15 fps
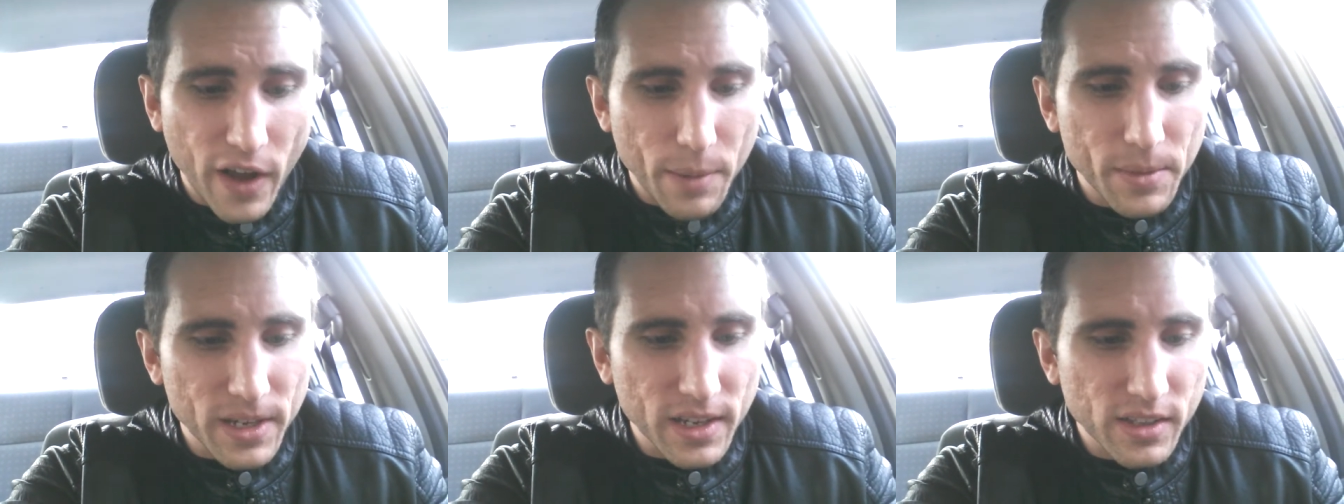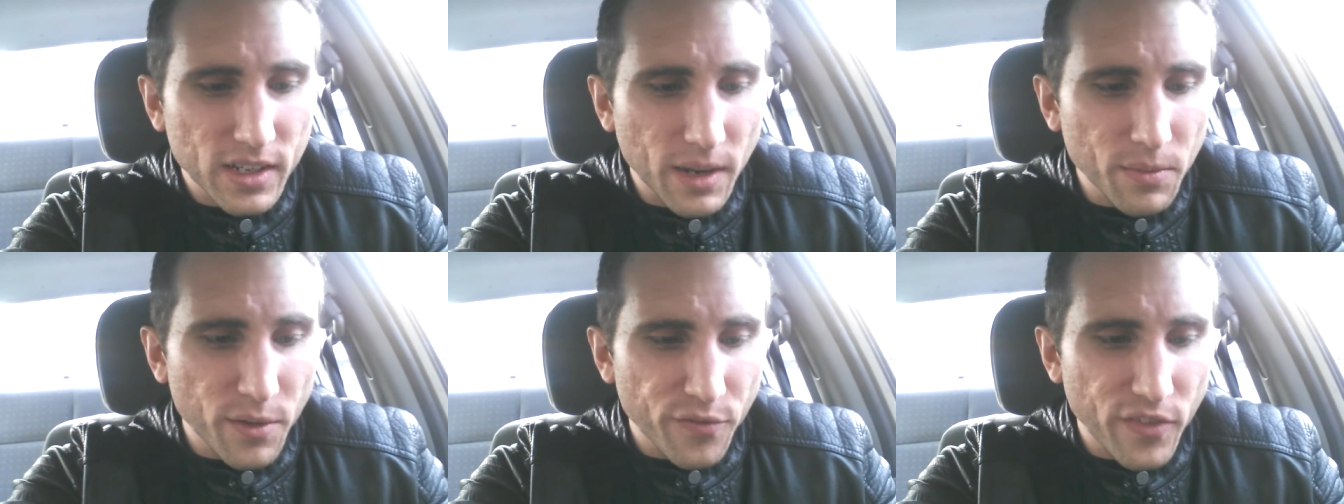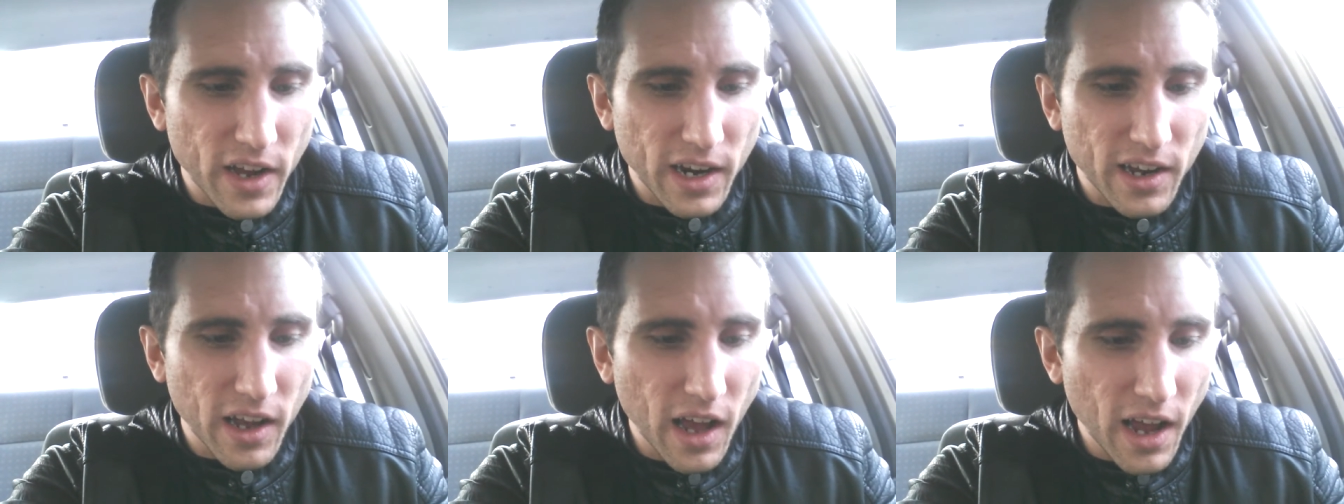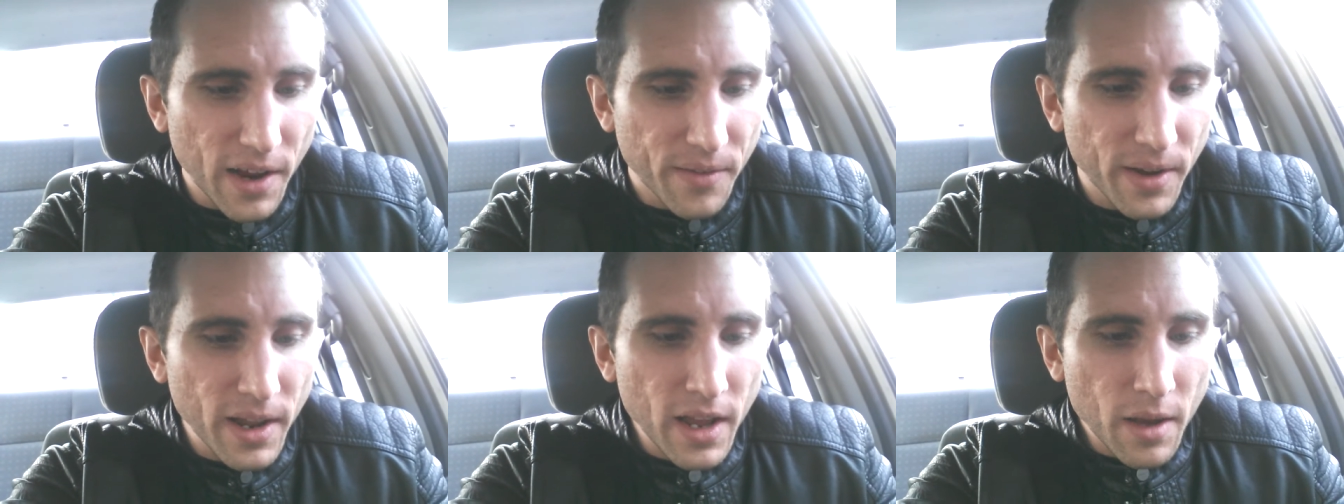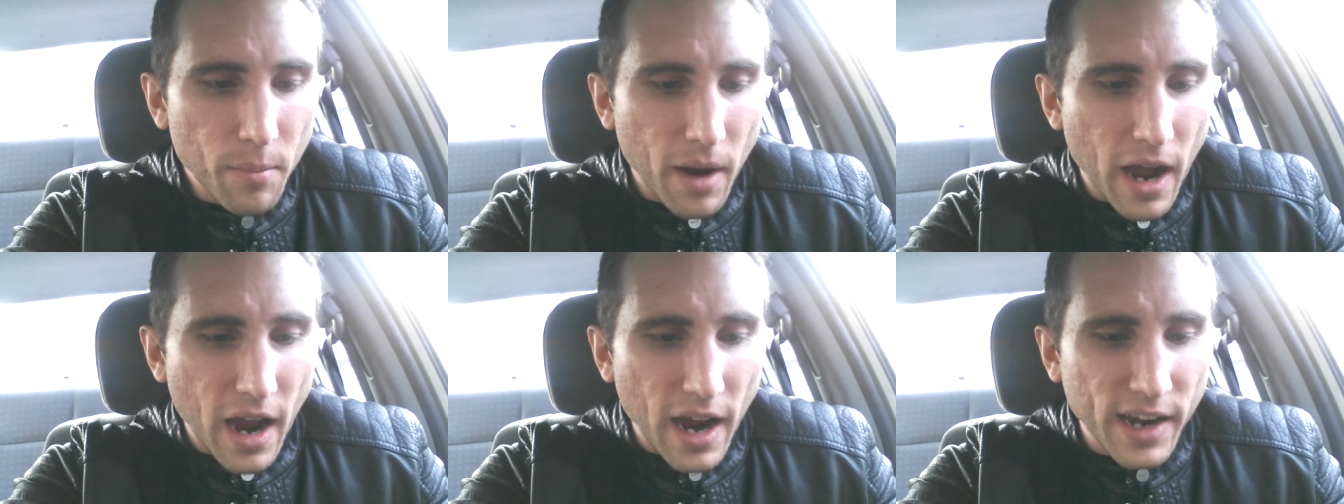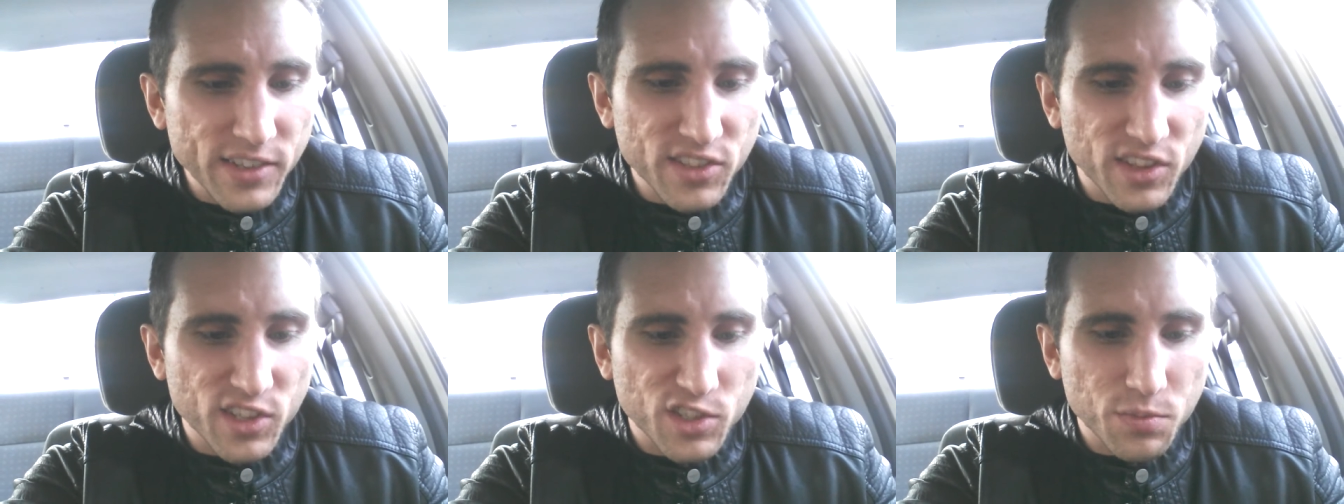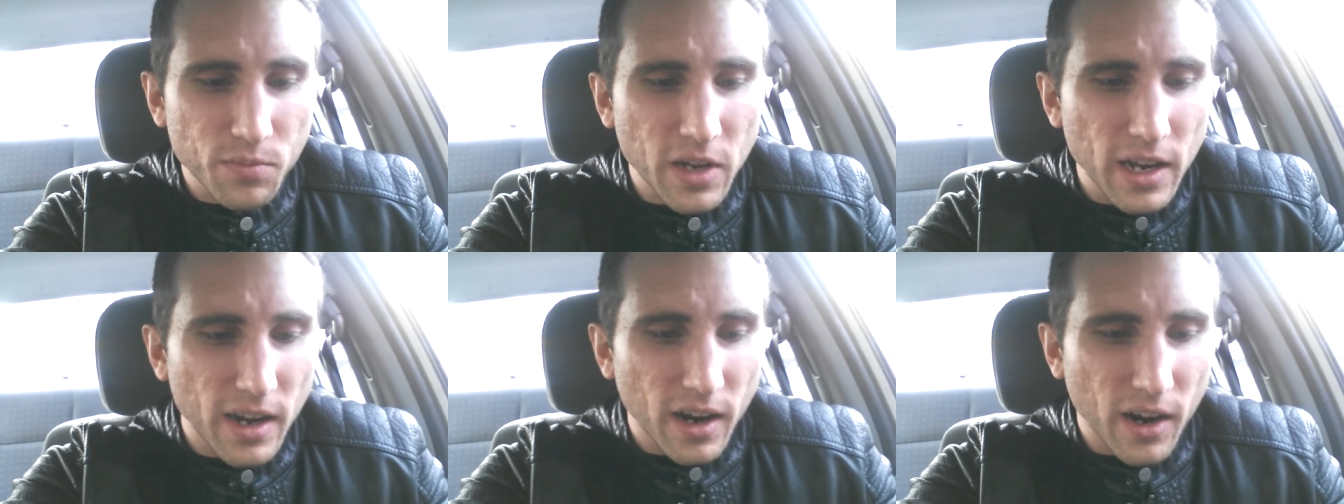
I mean, come the fuck on. My eyes are the,